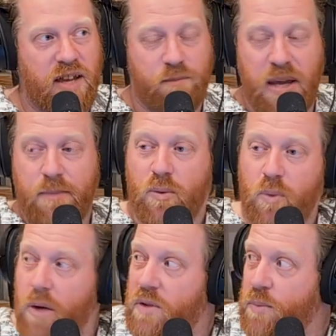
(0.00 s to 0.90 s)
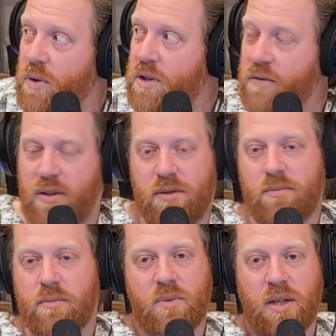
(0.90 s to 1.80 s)
if people were responsive,
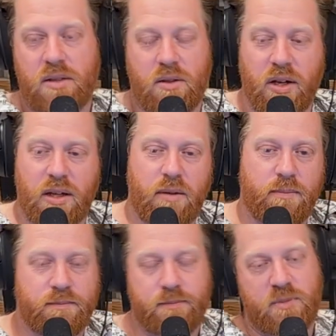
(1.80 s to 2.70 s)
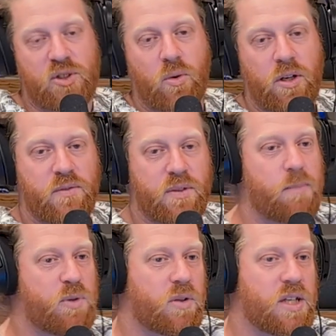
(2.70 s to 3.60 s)
and there's like a story of
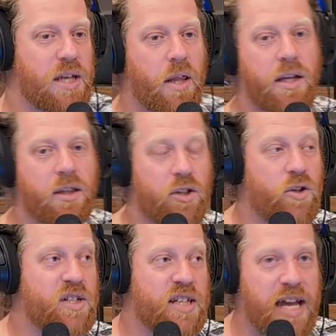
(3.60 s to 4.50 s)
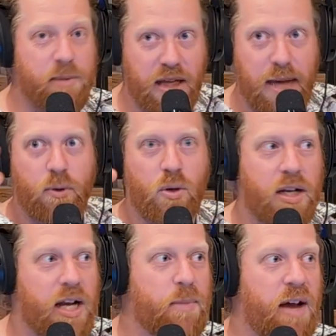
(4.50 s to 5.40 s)
some doctor yelling at the dude's name and he kept
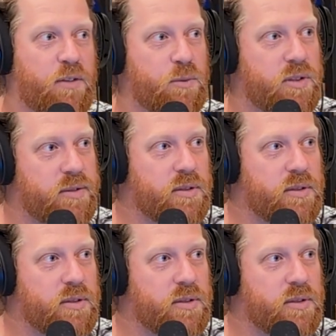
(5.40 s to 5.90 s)
looking at him afterwards.